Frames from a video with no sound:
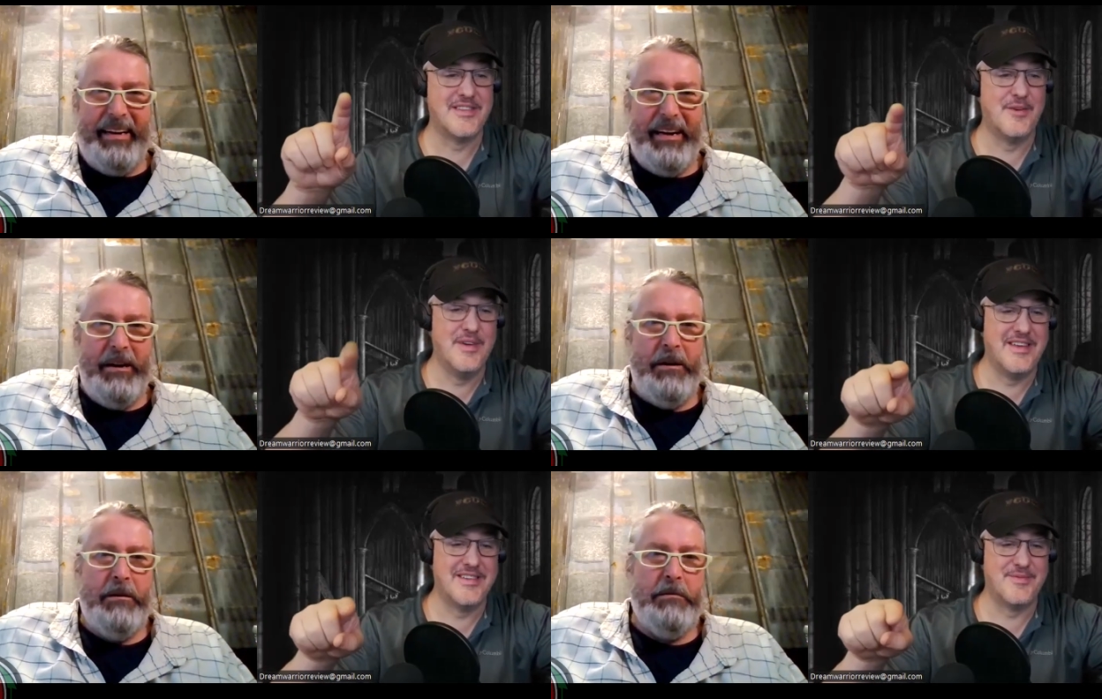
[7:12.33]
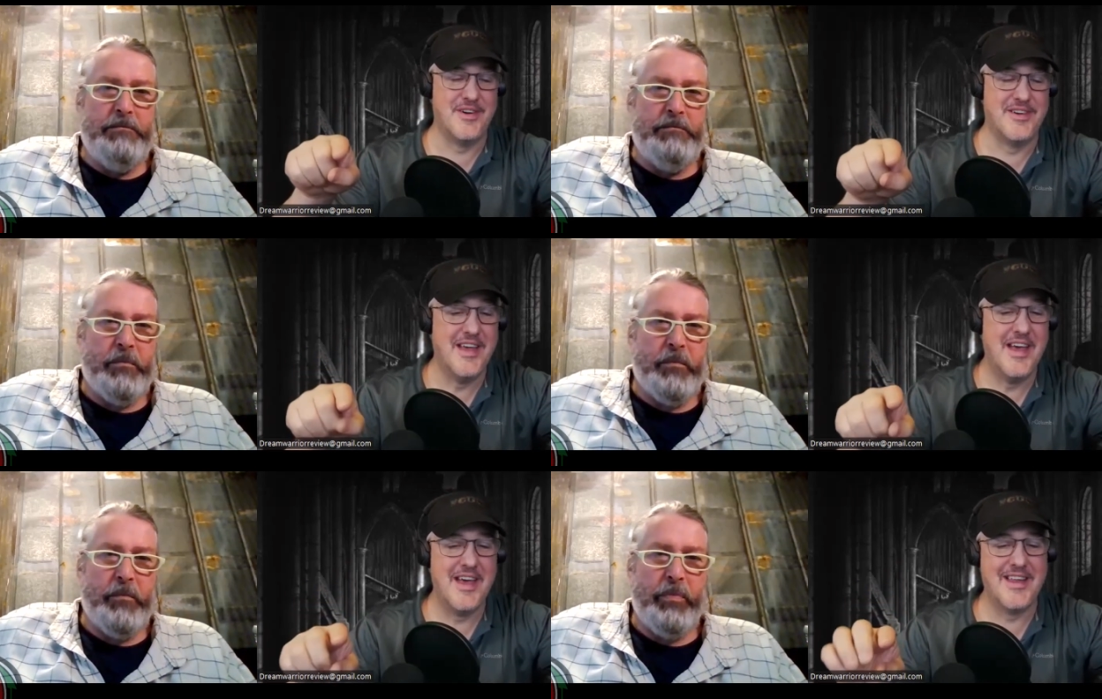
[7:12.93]
Speaker 1: the weakest one.
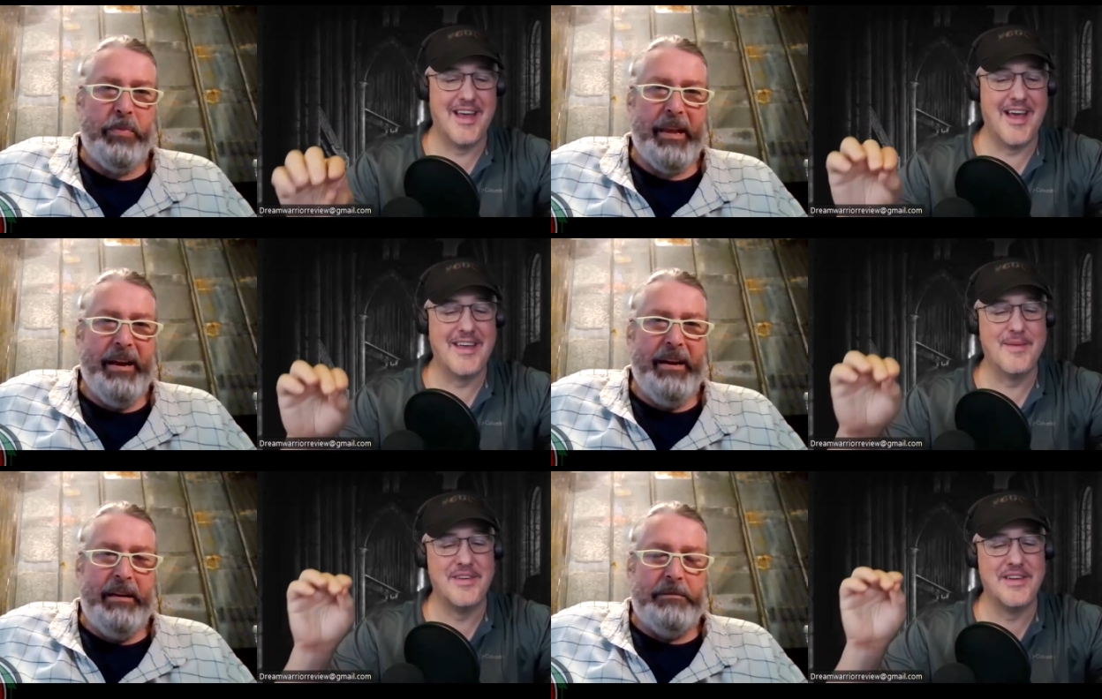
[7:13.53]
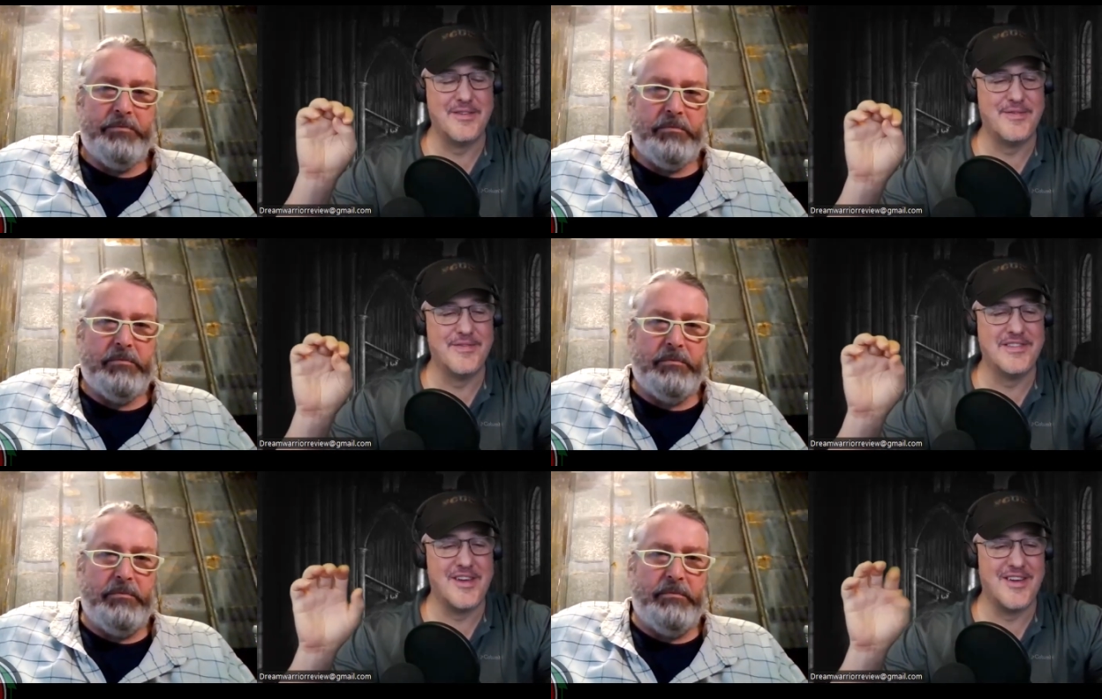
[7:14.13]
And I kept thinking of
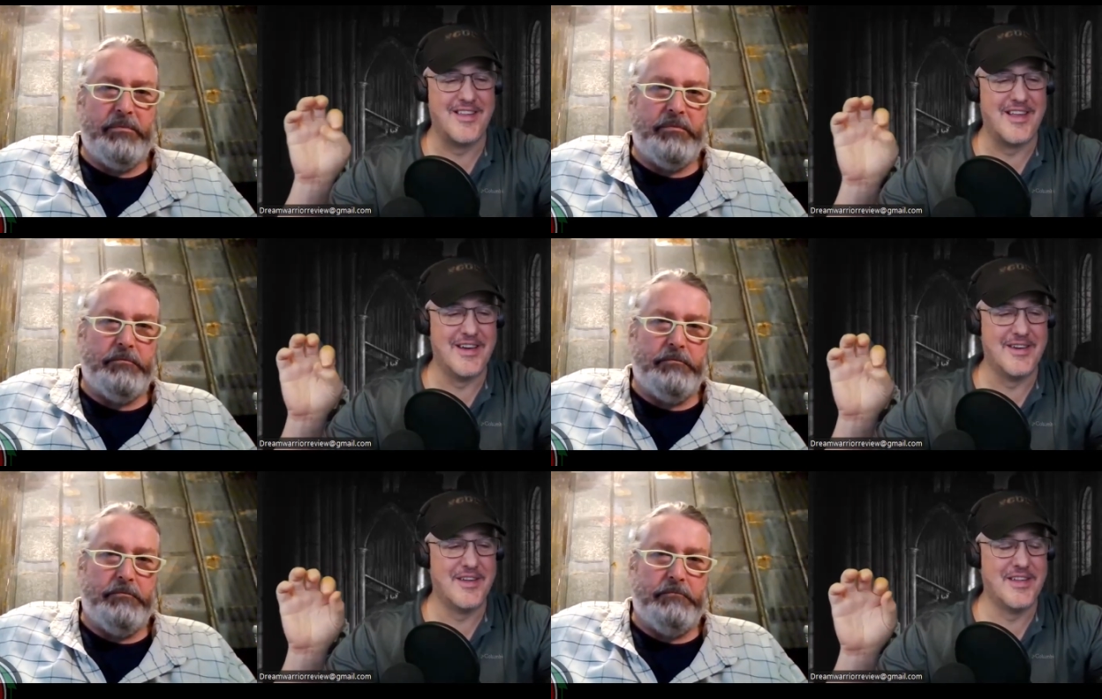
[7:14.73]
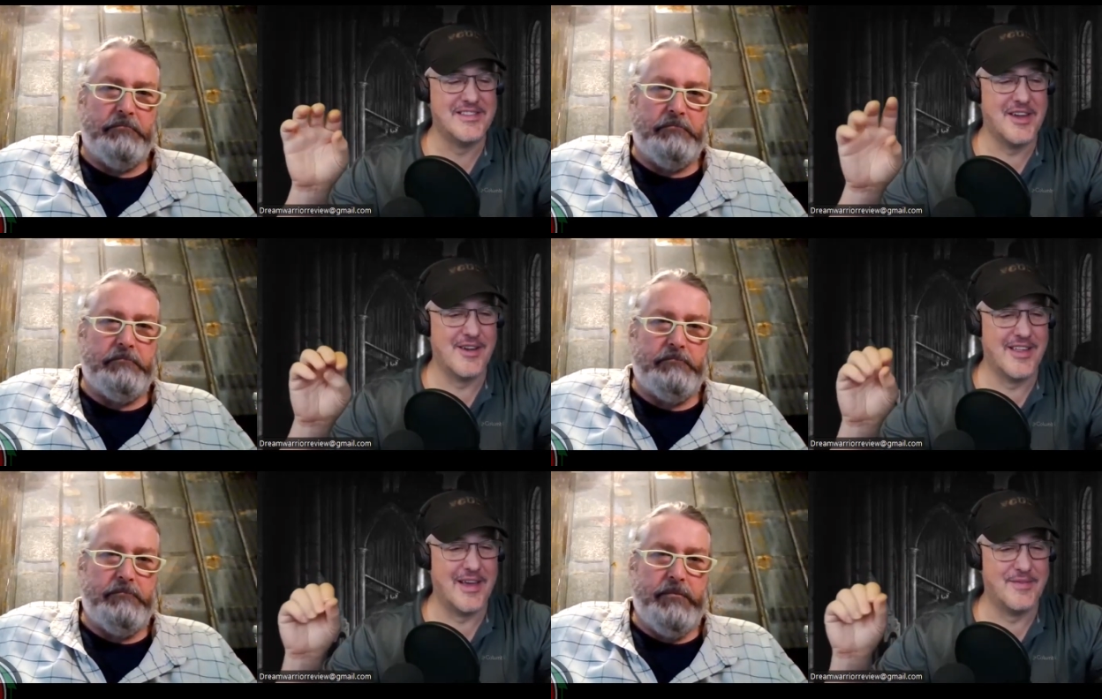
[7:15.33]
Saturday Night Live. You know that Saturday
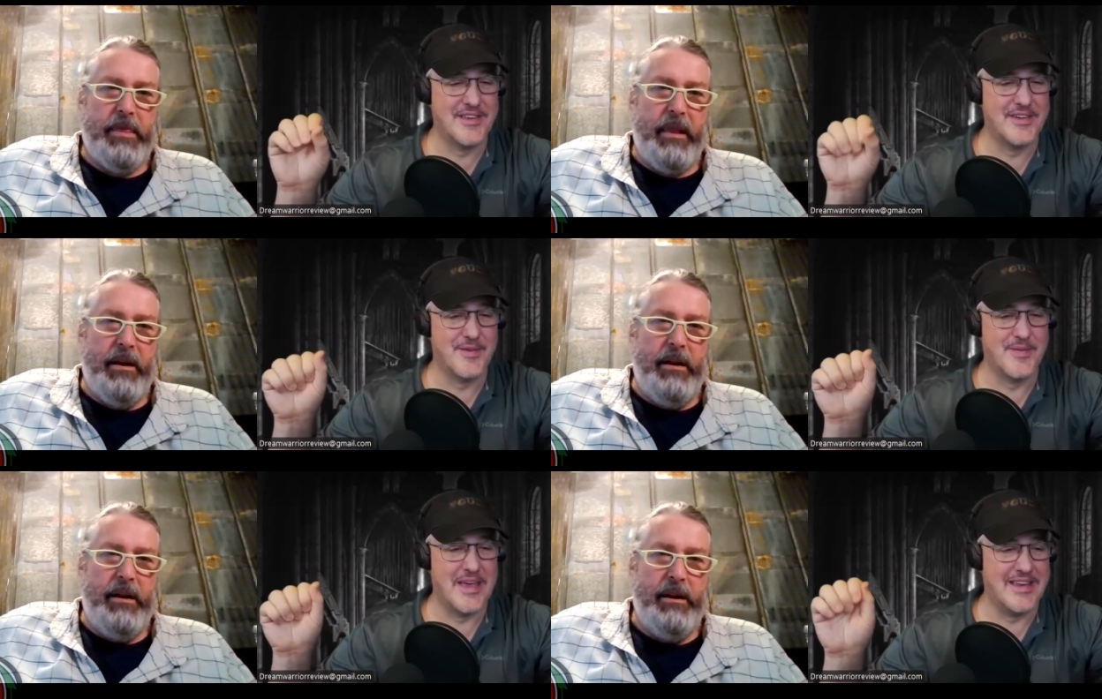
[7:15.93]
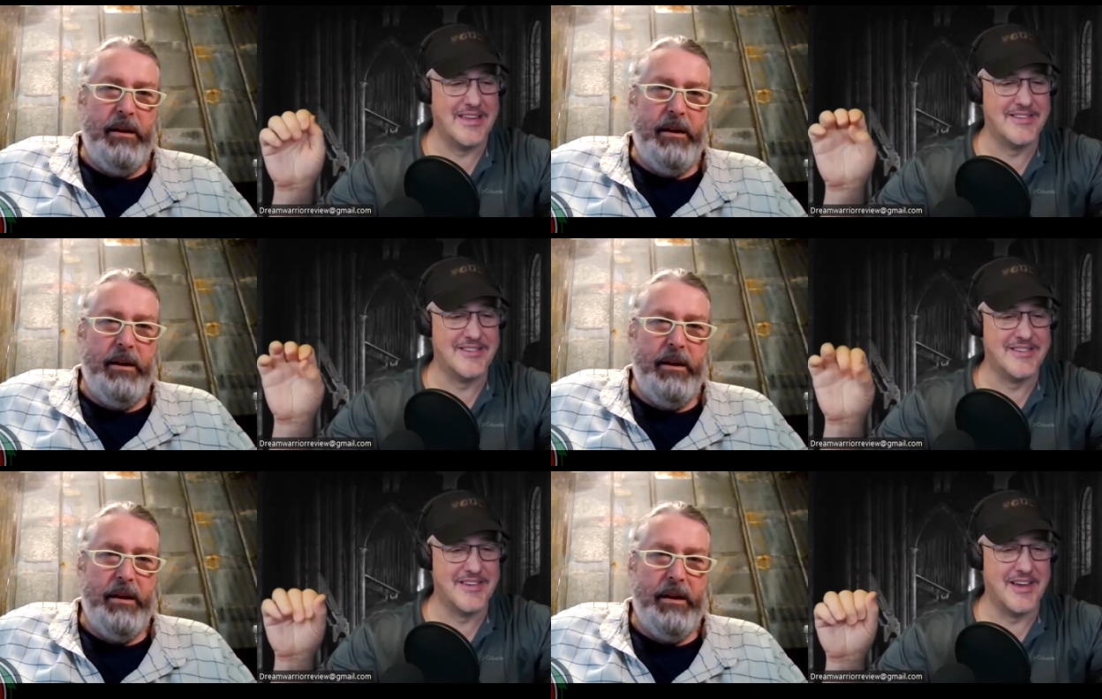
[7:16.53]
Night Live skit from the '80s?
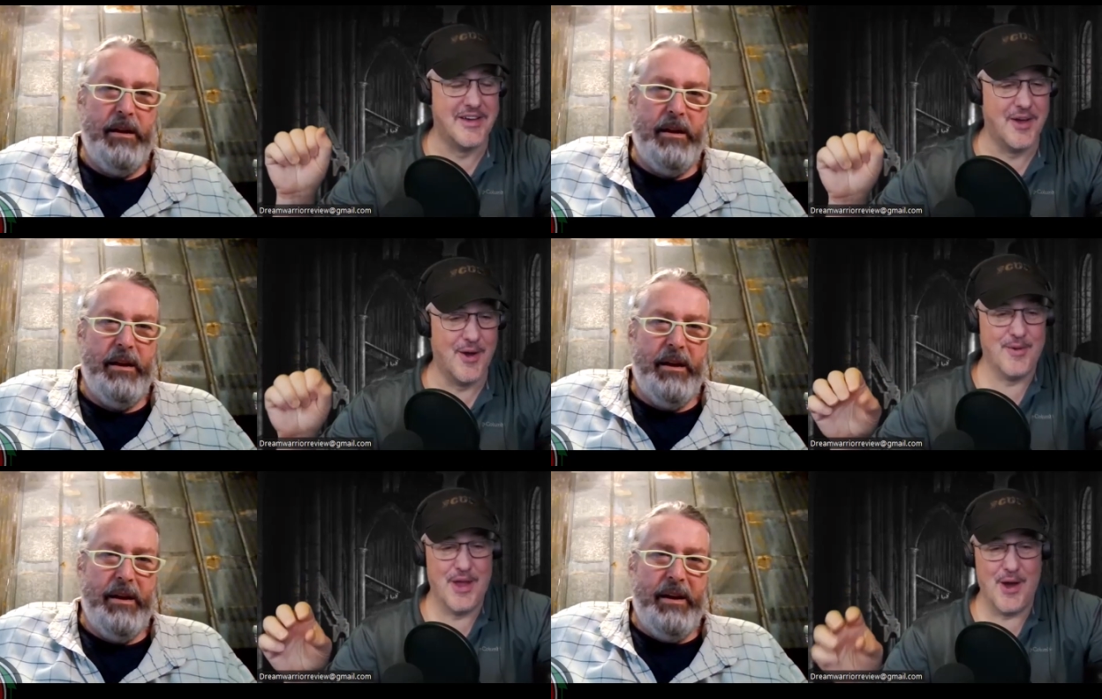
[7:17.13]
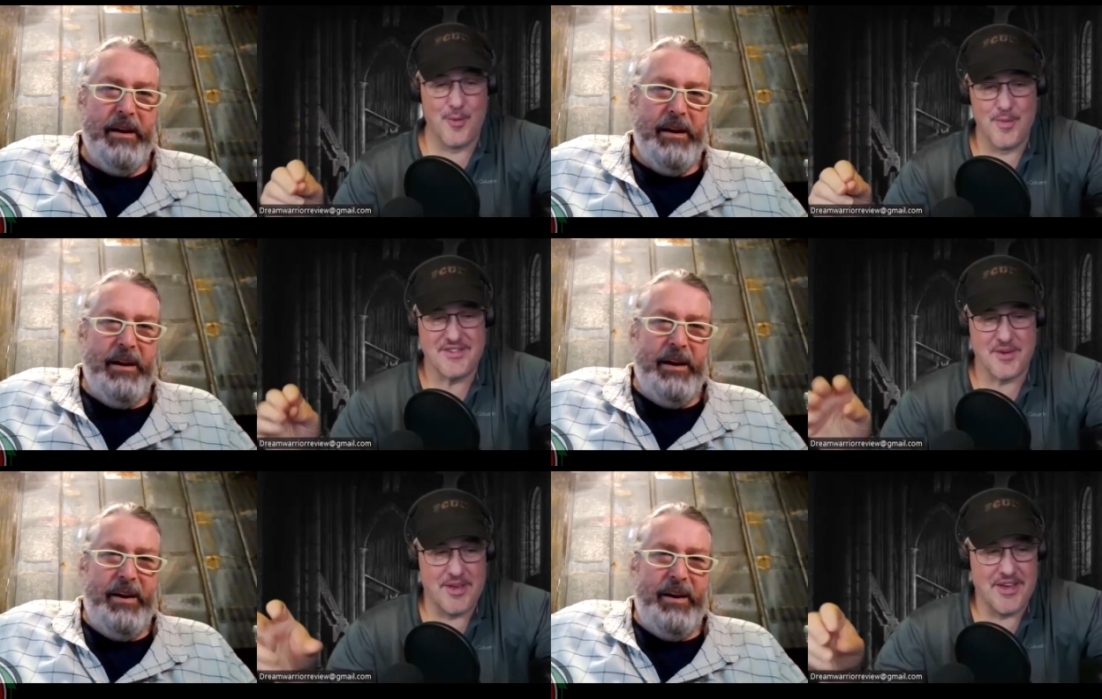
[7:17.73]
Uh, oh no,
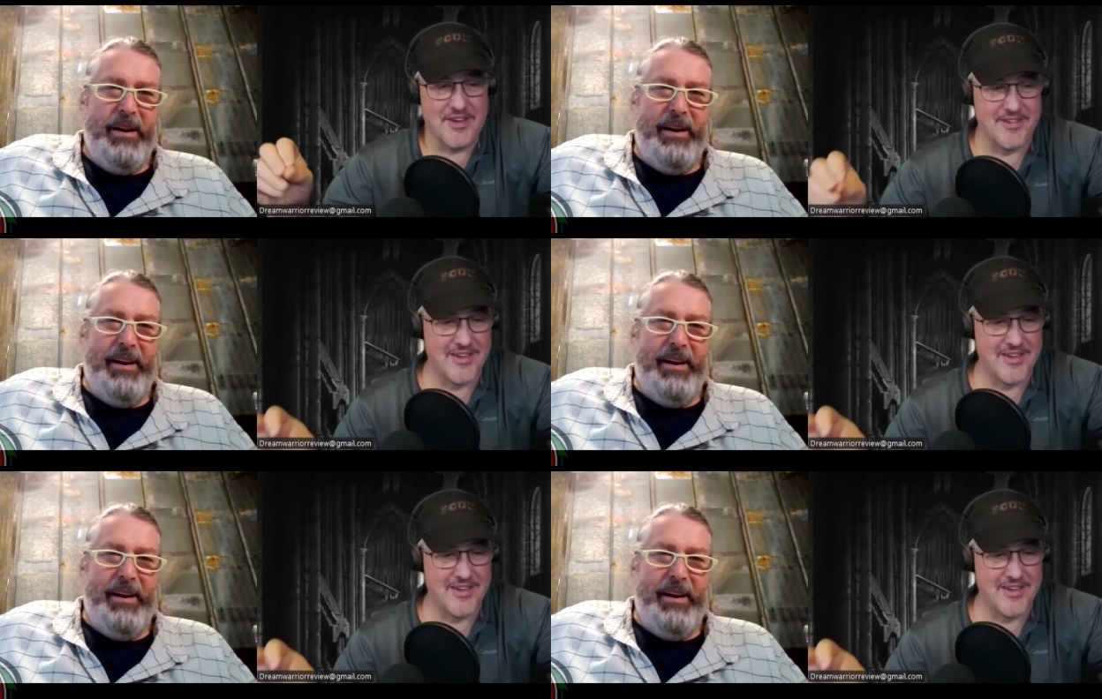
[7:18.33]
Mr. Bill!